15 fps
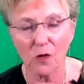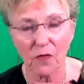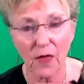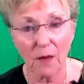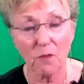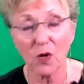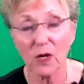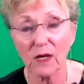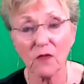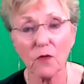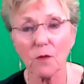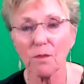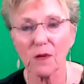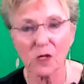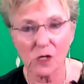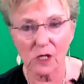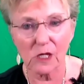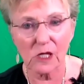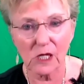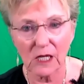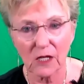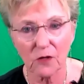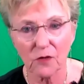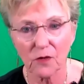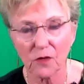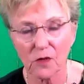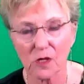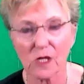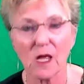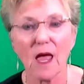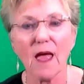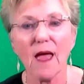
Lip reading: They bring in their business leaders